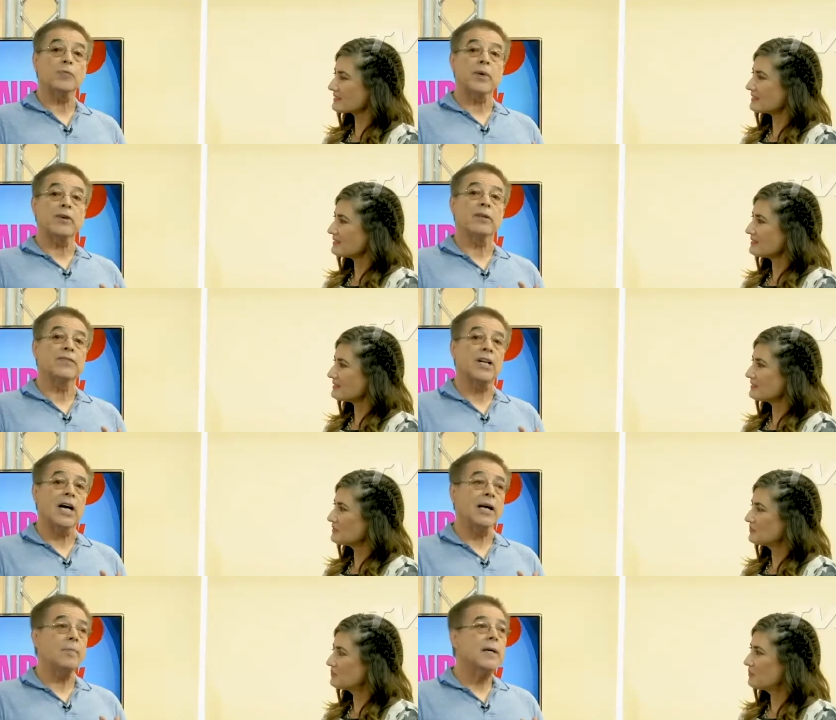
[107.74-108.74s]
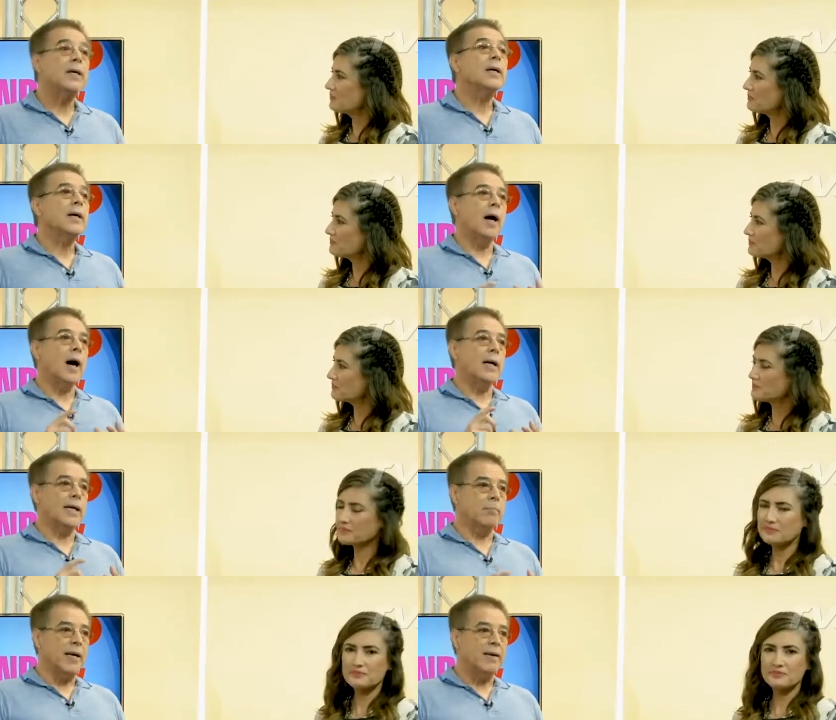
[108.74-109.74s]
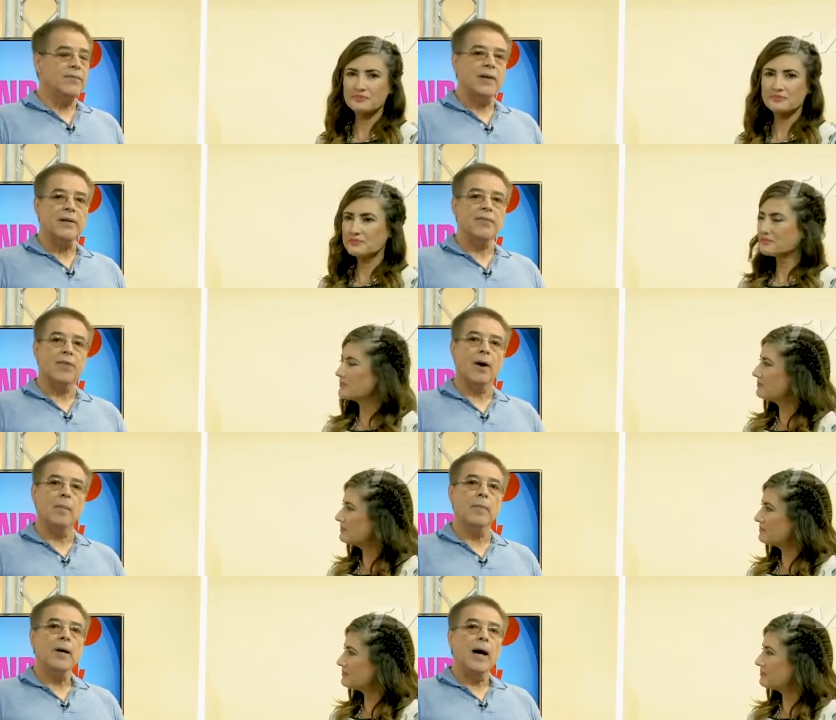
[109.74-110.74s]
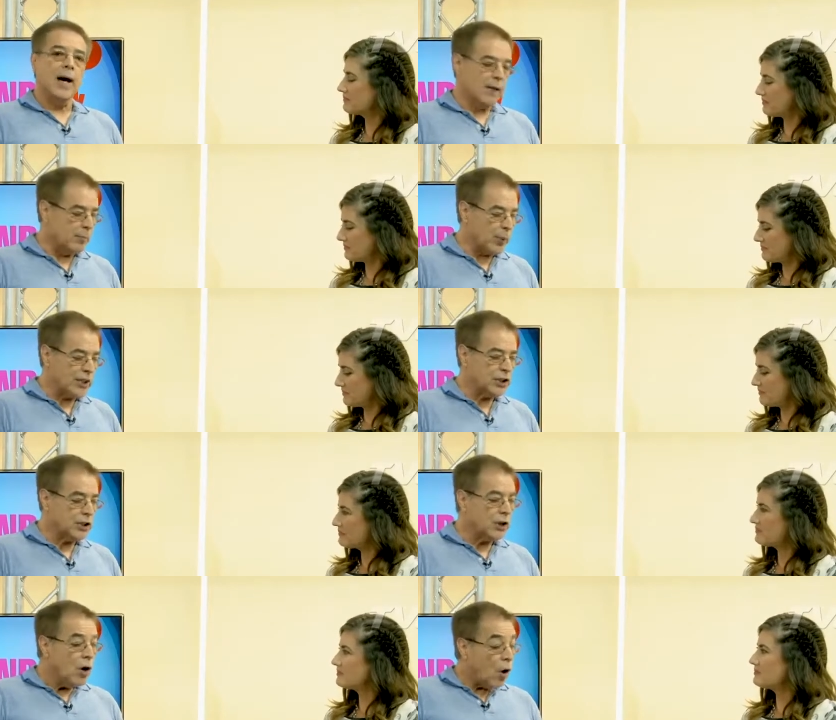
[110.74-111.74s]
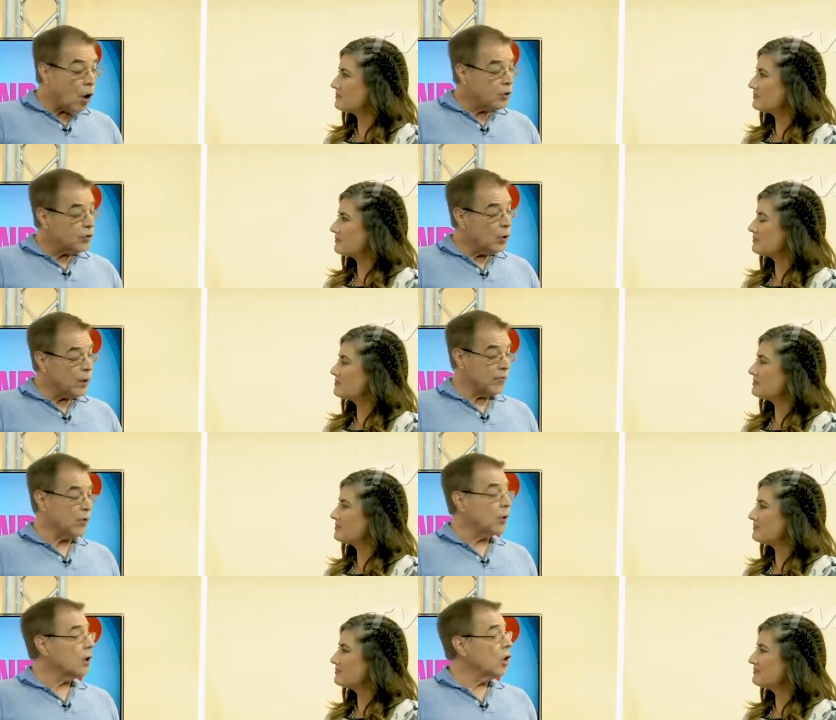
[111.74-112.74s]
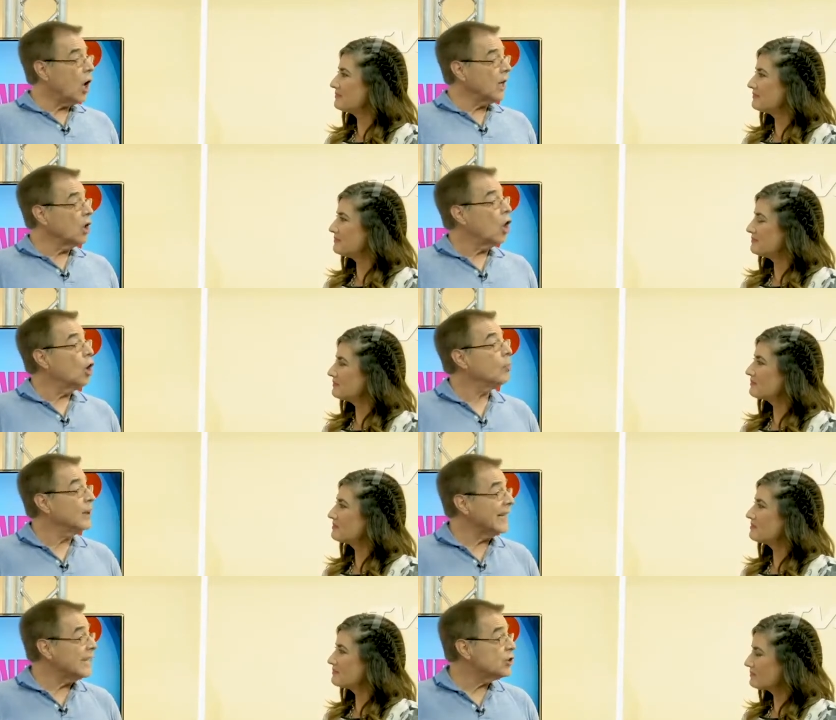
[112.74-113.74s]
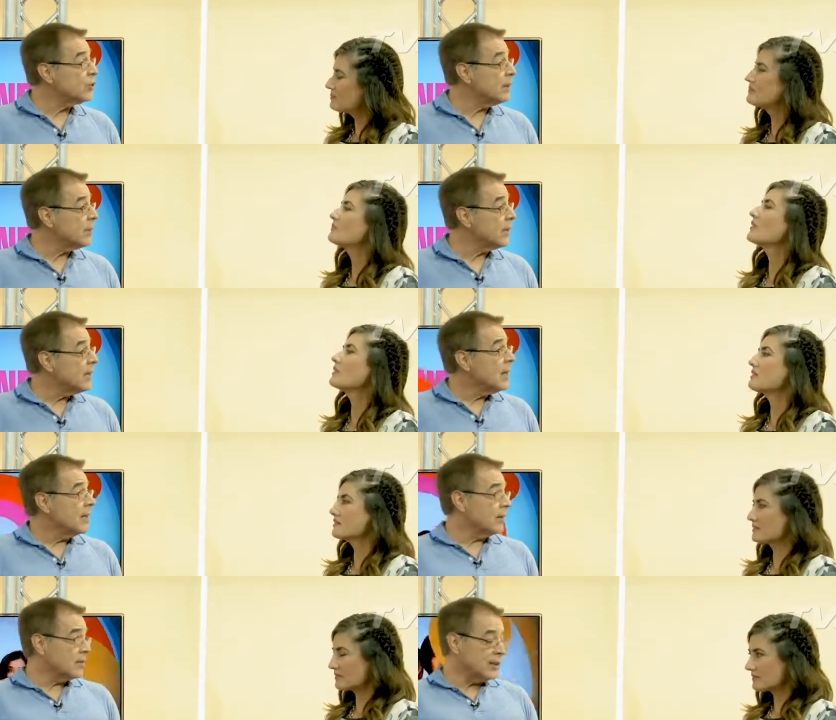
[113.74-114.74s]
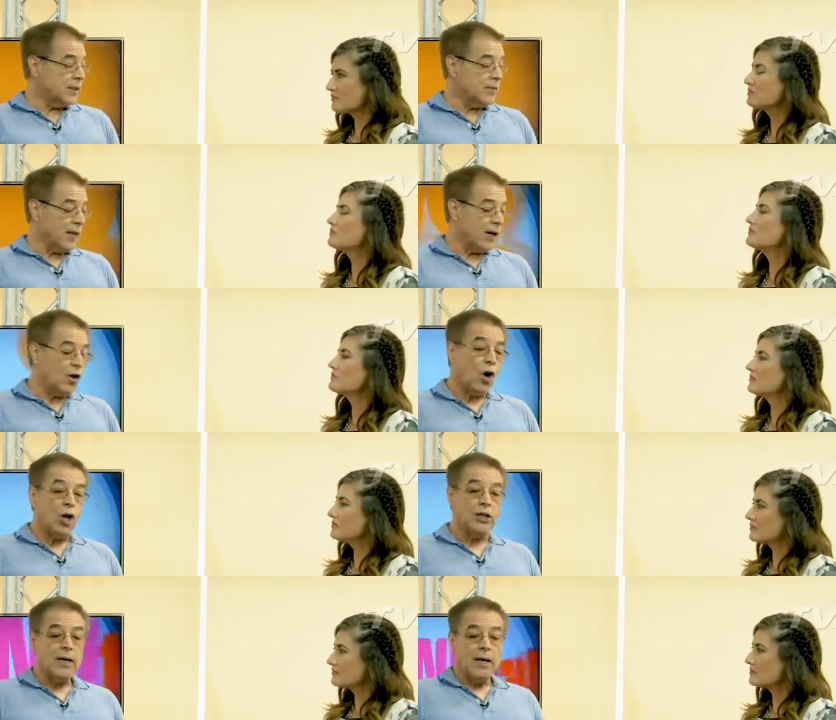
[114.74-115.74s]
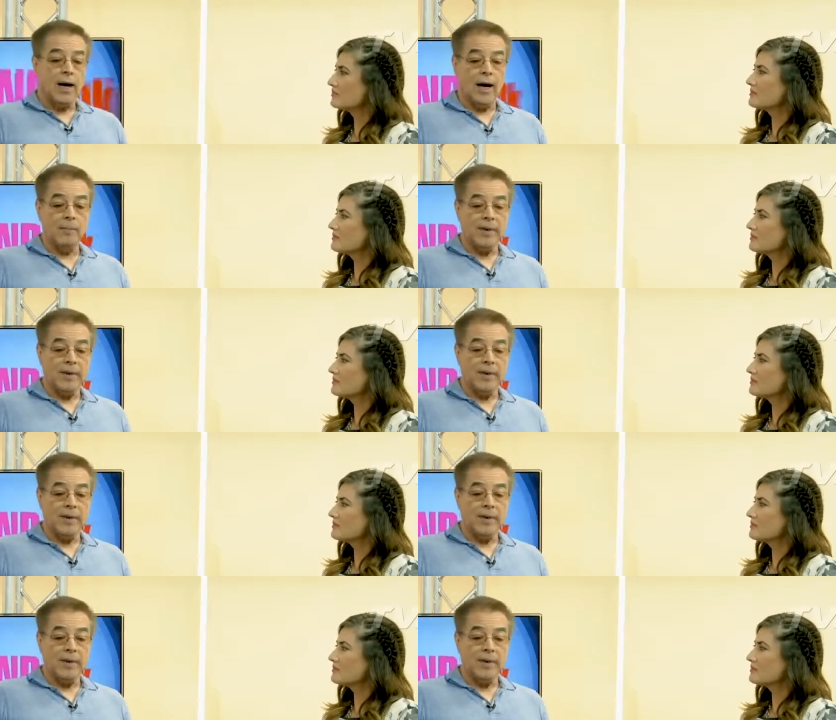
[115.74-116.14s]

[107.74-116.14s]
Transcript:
Speaker 1: period of time. Uh, can benefit from uh, compression. Also, if you're on a long plane trip, there's such a thing called um,